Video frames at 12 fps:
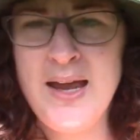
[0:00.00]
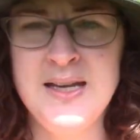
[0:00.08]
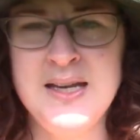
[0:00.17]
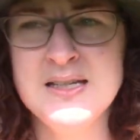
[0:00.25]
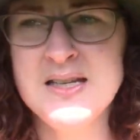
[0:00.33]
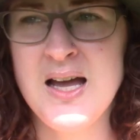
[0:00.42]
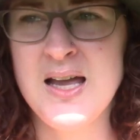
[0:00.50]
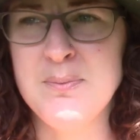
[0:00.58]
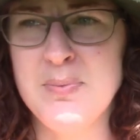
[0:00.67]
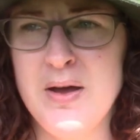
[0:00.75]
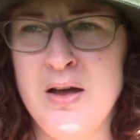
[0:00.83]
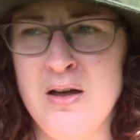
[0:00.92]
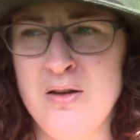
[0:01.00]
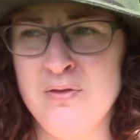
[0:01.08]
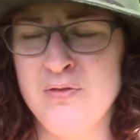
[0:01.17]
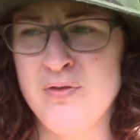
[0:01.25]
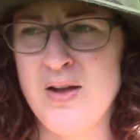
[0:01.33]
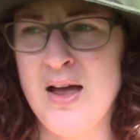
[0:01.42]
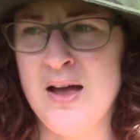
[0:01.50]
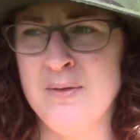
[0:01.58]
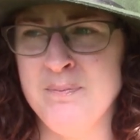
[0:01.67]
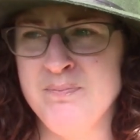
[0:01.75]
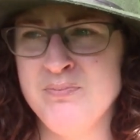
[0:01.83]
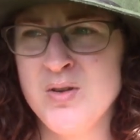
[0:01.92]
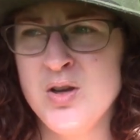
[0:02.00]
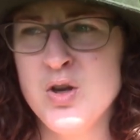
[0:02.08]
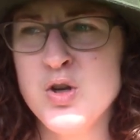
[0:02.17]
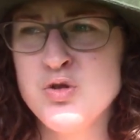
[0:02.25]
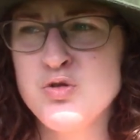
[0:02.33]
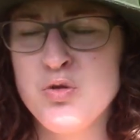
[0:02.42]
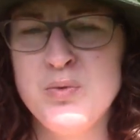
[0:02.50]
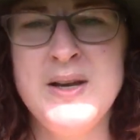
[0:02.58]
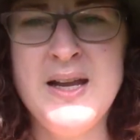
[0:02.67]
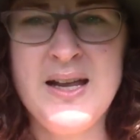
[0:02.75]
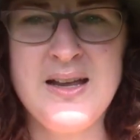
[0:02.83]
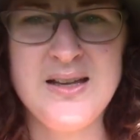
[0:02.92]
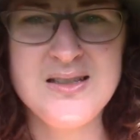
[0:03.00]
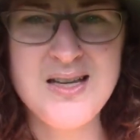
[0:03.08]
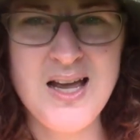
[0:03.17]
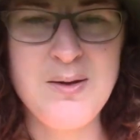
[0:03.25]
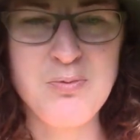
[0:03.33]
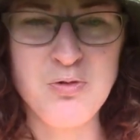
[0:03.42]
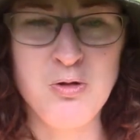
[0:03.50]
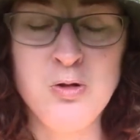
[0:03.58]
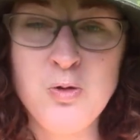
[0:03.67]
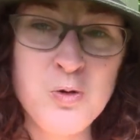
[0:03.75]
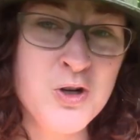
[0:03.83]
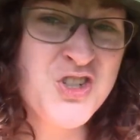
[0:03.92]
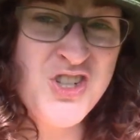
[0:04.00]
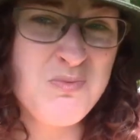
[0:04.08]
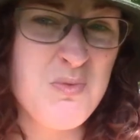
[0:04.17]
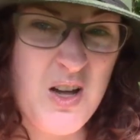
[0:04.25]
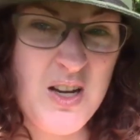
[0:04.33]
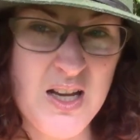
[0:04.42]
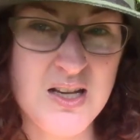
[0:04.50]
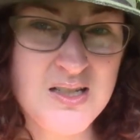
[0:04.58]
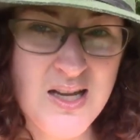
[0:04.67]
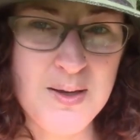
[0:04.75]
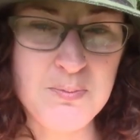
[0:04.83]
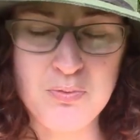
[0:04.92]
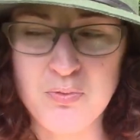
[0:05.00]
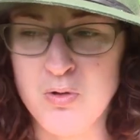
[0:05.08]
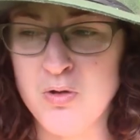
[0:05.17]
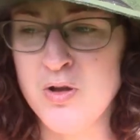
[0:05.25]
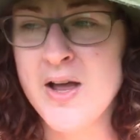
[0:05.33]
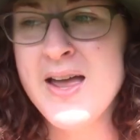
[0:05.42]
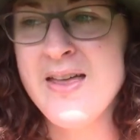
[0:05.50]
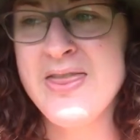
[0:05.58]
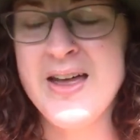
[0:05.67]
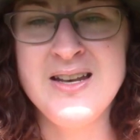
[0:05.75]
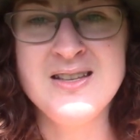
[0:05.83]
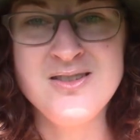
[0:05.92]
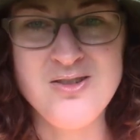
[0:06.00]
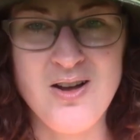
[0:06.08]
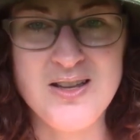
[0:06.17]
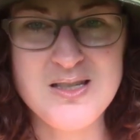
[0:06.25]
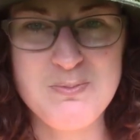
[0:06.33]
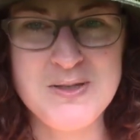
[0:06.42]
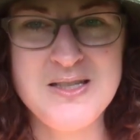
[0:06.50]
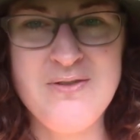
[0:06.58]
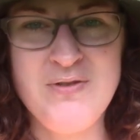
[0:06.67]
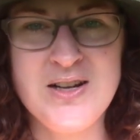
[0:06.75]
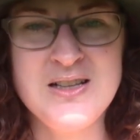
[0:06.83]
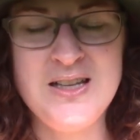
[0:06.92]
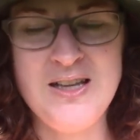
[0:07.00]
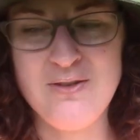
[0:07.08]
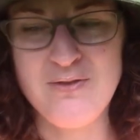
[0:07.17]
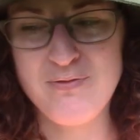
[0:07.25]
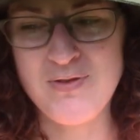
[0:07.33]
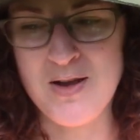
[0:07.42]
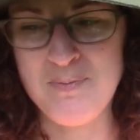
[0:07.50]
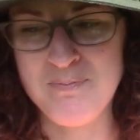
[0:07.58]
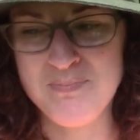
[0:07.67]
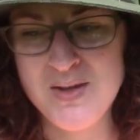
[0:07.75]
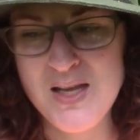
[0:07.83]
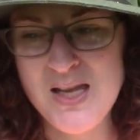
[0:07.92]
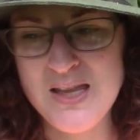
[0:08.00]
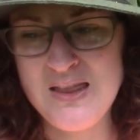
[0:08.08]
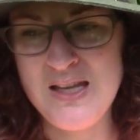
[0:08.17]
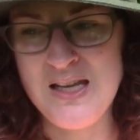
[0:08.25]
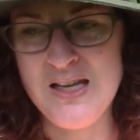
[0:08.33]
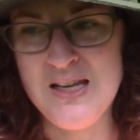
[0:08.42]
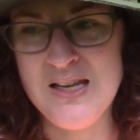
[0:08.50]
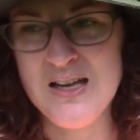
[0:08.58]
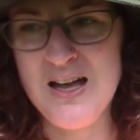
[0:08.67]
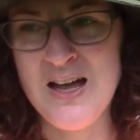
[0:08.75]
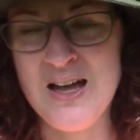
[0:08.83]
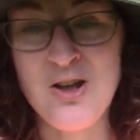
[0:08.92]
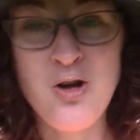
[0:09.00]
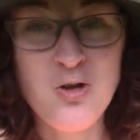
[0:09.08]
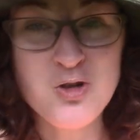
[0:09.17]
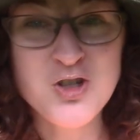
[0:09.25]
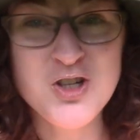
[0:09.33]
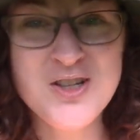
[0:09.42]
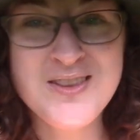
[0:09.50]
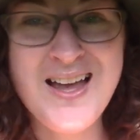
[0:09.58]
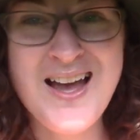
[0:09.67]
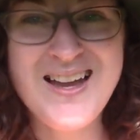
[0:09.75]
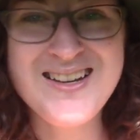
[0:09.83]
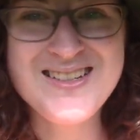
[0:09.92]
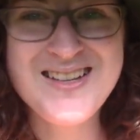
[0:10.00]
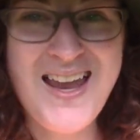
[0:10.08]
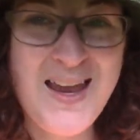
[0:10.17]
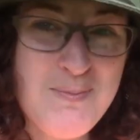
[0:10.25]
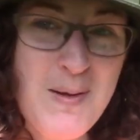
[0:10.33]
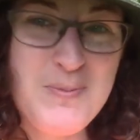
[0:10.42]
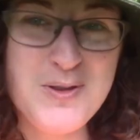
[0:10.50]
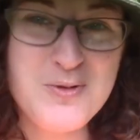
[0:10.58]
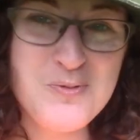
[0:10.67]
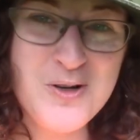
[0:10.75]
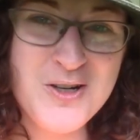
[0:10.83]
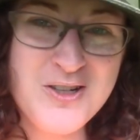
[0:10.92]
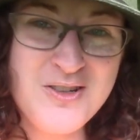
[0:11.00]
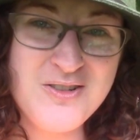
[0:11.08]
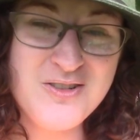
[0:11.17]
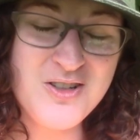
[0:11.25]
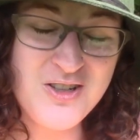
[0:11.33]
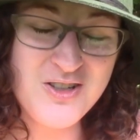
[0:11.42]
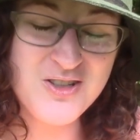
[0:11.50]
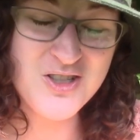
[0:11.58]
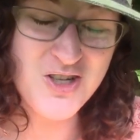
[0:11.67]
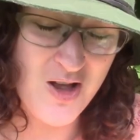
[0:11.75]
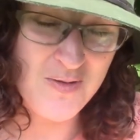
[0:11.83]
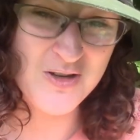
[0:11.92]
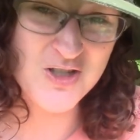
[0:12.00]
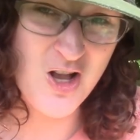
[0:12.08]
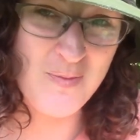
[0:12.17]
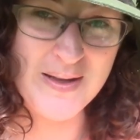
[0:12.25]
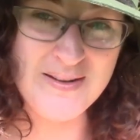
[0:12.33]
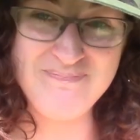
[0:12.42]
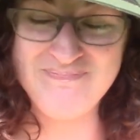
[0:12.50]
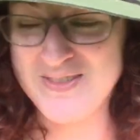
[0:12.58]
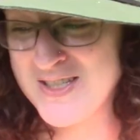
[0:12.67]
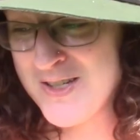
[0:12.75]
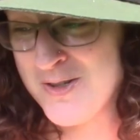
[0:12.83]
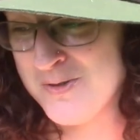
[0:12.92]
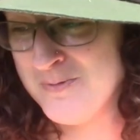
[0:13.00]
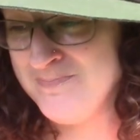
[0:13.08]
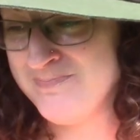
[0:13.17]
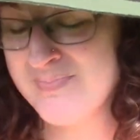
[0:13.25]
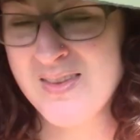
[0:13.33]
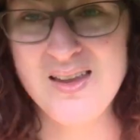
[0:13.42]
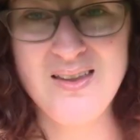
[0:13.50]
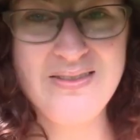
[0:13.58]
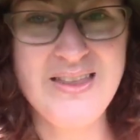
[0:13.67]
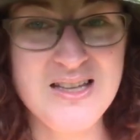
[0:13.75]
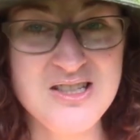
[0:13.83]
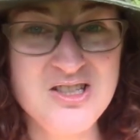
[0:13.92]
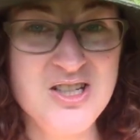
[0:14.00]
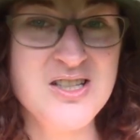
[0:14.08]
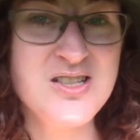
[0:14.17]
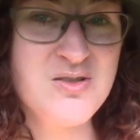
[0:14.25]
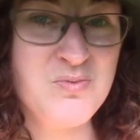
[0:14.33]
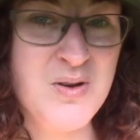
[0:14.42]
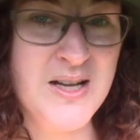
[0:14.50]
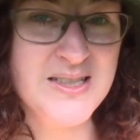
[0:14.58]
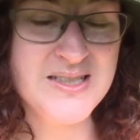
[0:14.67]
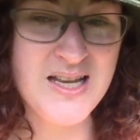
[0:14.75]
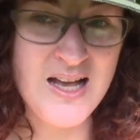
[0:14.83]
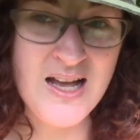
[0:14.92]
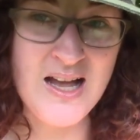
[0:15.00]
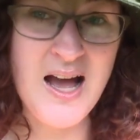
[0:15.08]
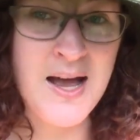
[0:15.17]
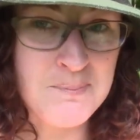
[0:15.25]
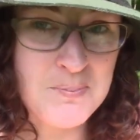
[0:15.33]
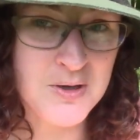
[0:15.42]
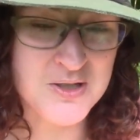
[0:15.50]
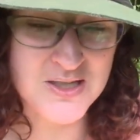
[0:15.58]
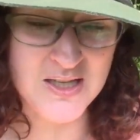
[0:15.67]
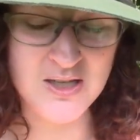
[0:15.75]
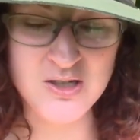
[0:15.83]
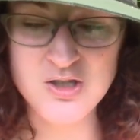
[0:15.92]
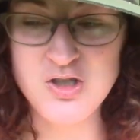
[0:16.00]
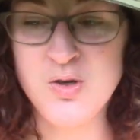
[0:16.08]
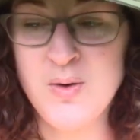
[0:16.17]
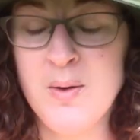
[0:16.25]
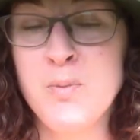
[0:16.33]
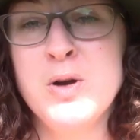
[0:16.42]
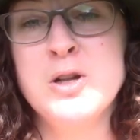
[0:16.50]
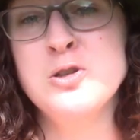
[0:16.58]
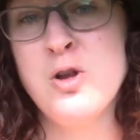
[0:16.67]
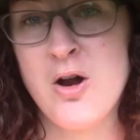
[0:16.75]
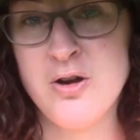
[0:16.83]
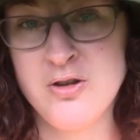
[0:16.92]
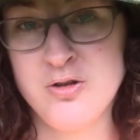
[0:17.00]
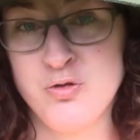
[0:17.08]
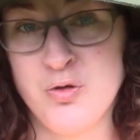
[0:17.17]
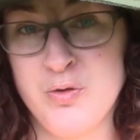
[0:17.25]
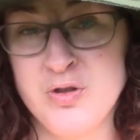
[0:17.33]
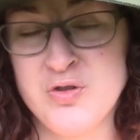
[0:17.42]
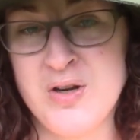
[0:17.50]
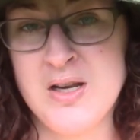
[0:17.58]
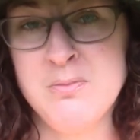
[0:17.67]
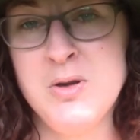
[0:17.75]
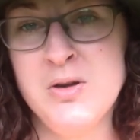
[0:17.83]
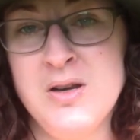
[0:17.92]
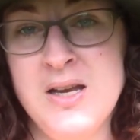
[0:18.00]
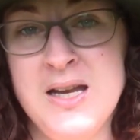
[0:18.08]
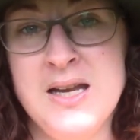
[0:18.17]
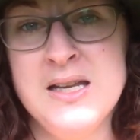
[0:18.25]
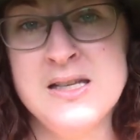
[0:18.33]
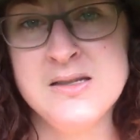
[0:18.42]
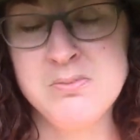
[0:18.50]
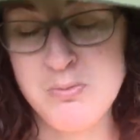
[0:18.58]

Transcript: any type of druidic type role or shamanic type role that is not specifically from the culture that came up with the word shaman. So that's just what I'm personally going to do and what a lot of the druidry community is